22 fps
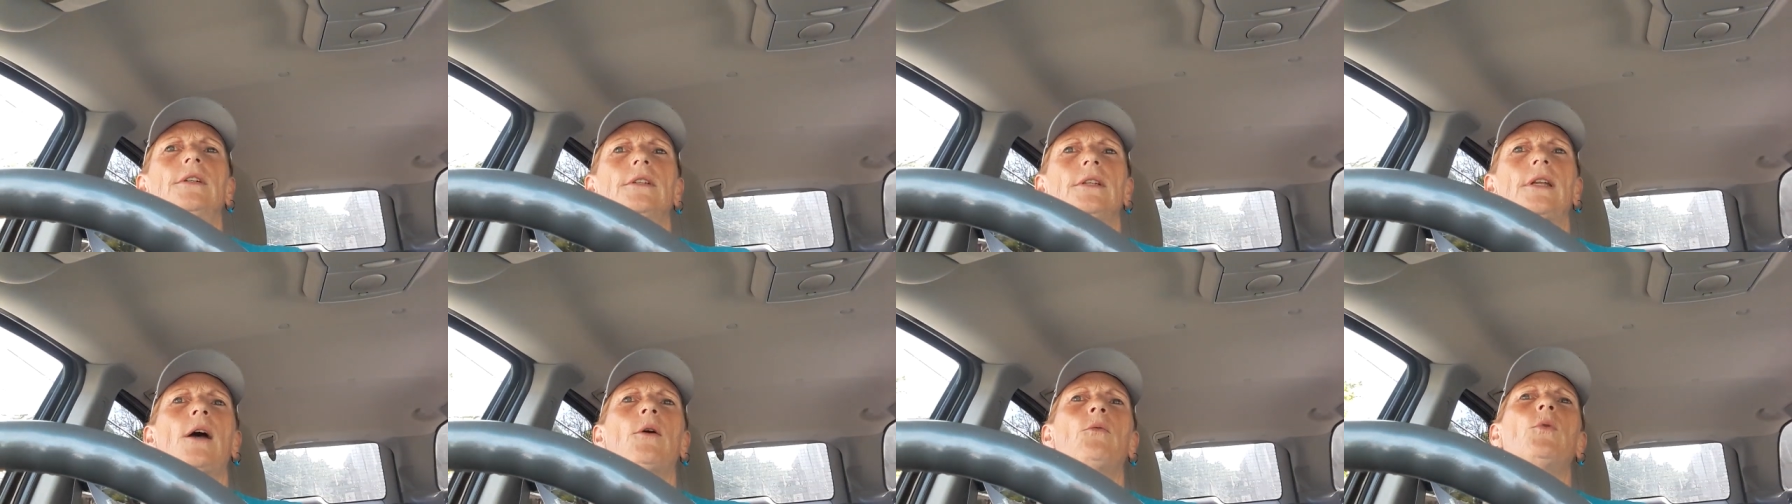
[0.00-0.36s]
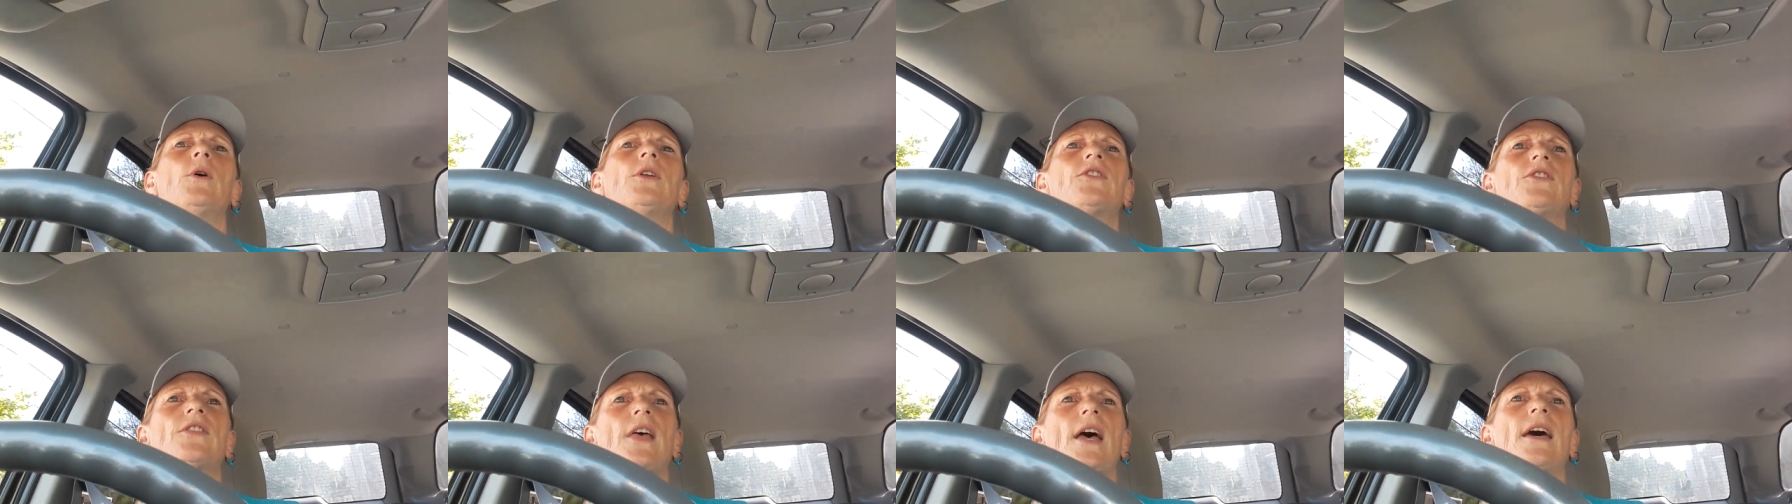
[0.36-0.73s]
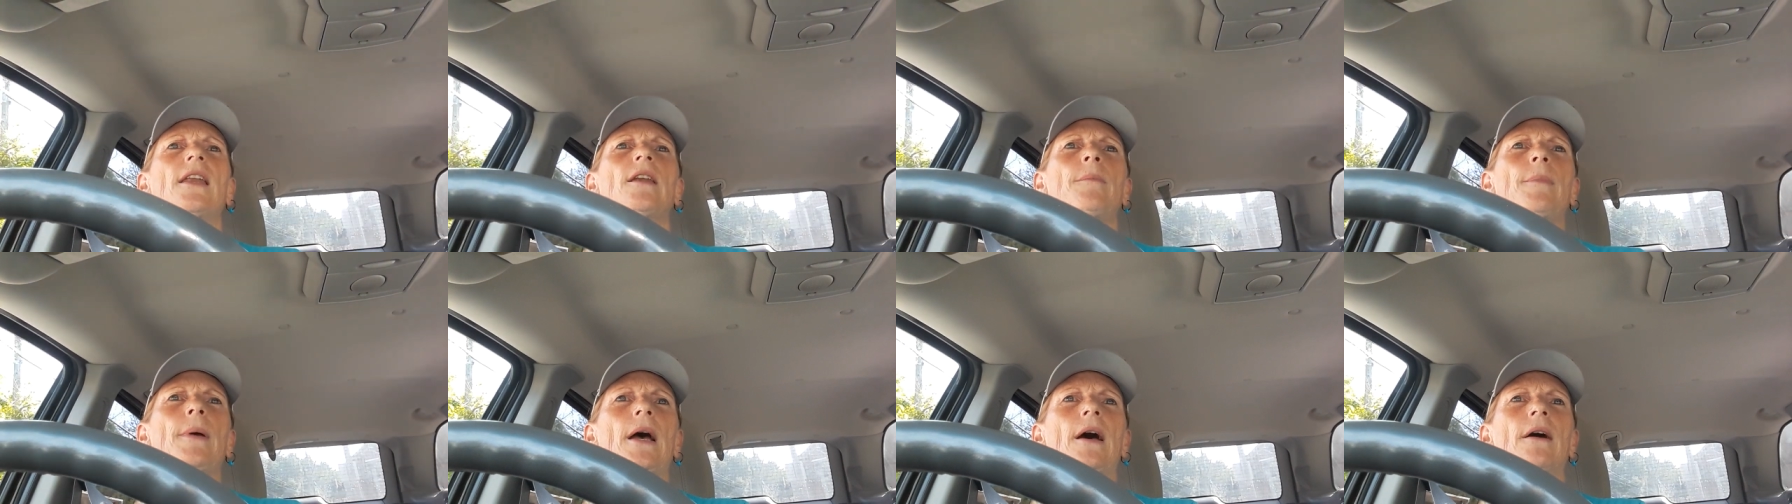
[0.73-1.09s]
Now, what's
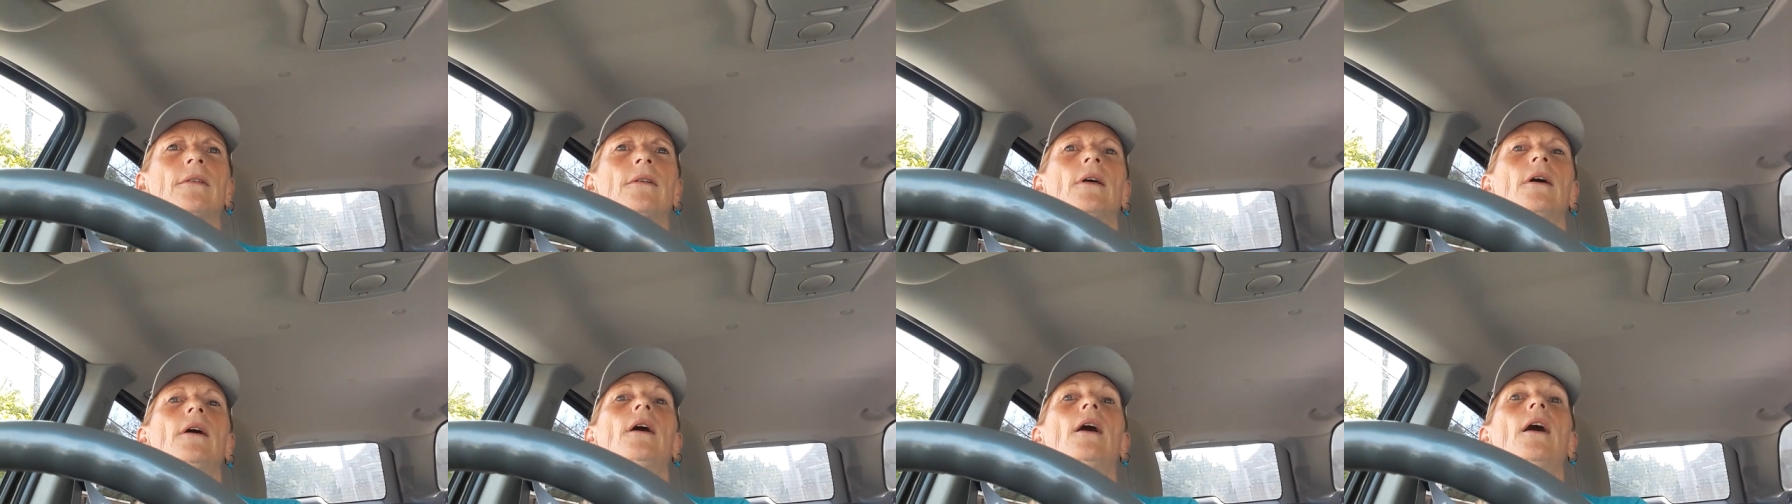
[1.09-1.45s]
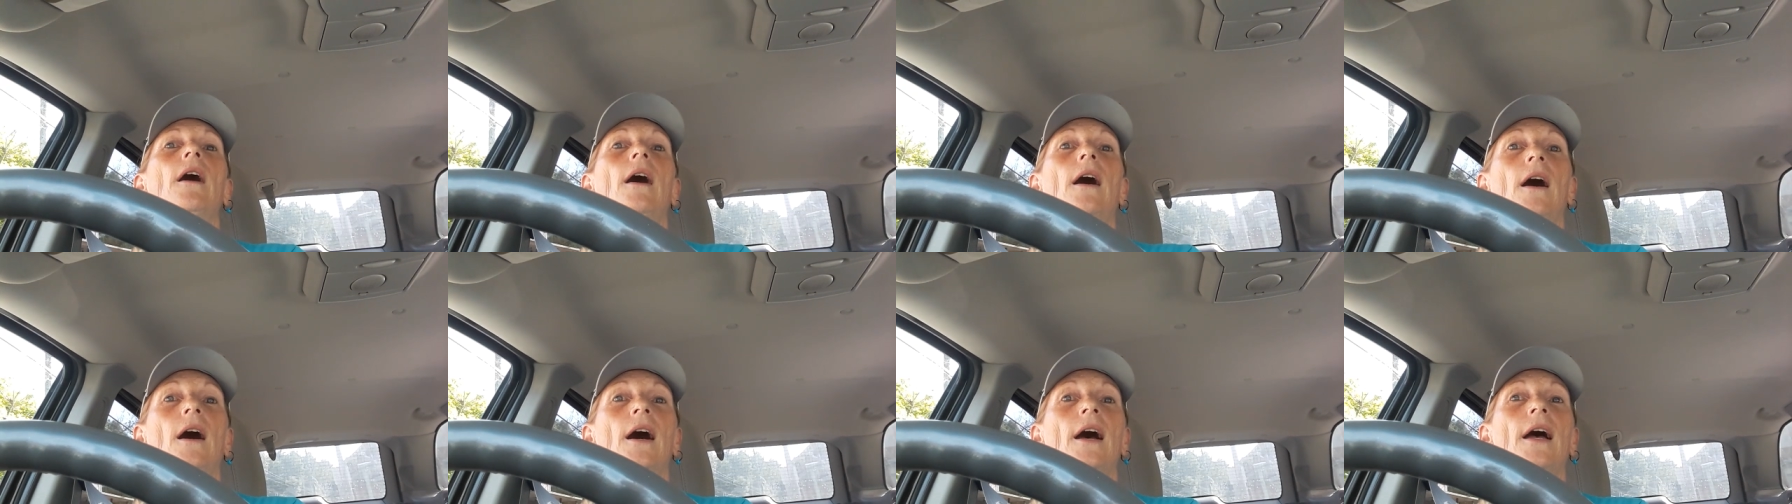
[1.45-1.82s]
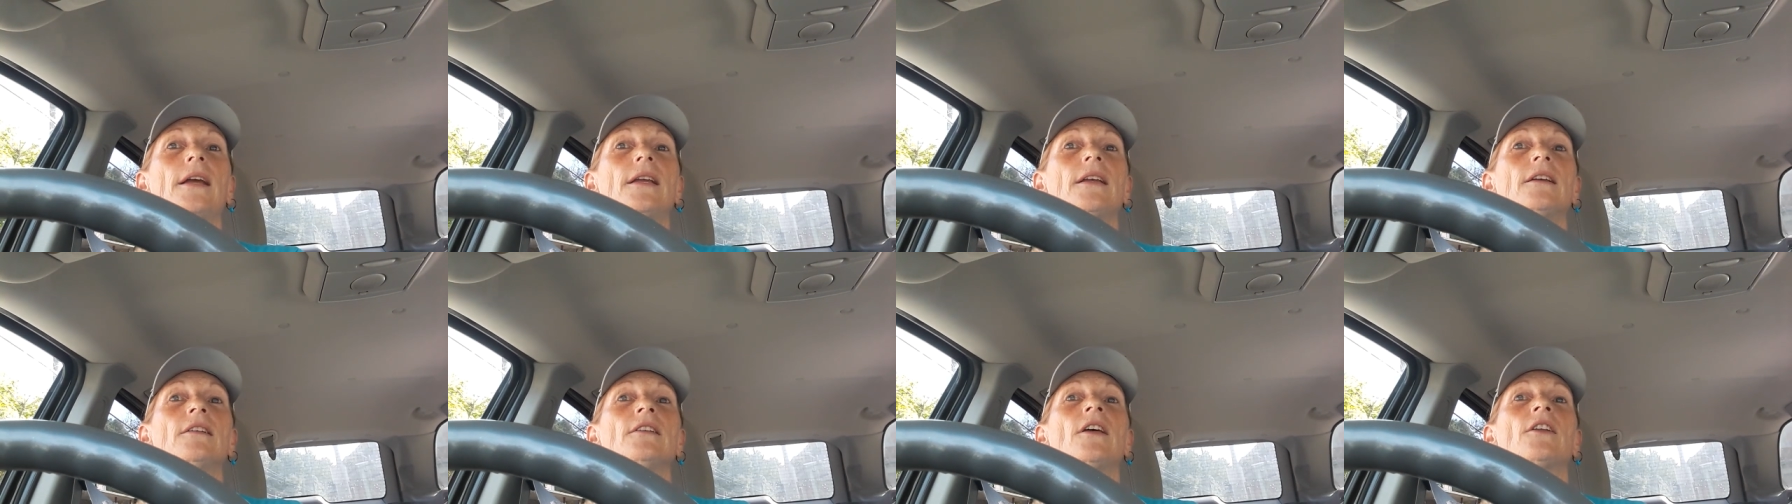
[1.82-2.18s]
that about? I
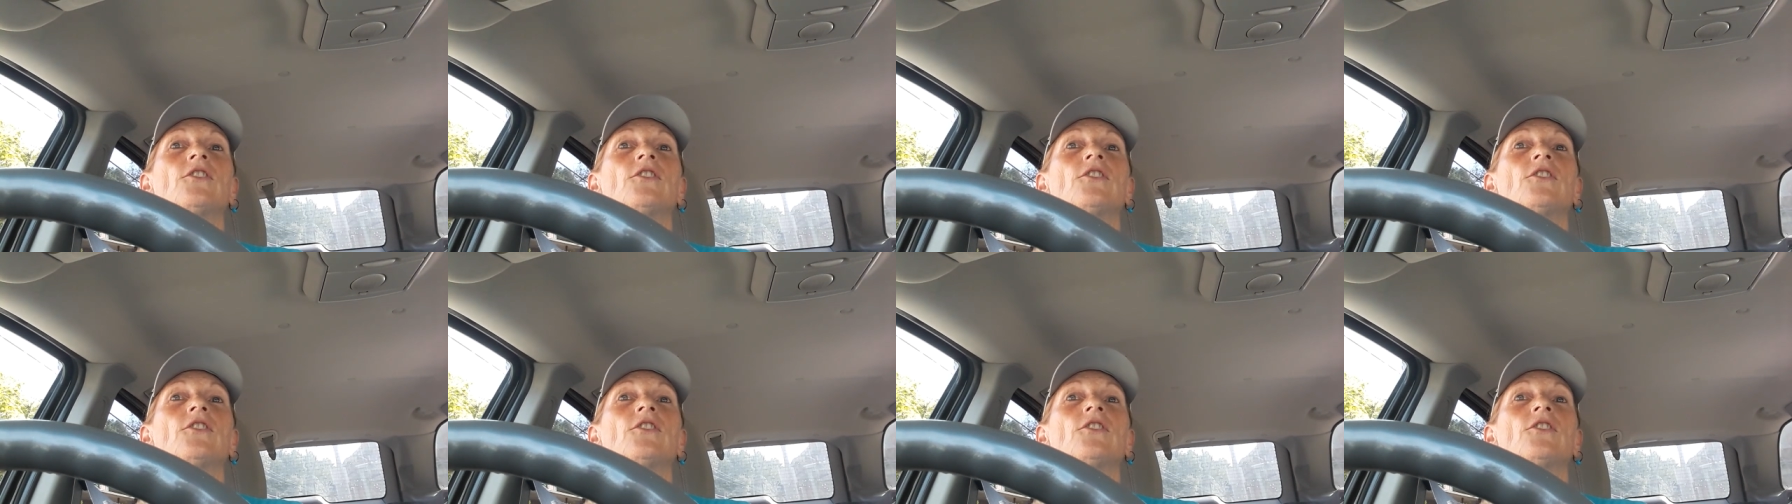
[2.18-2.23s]
can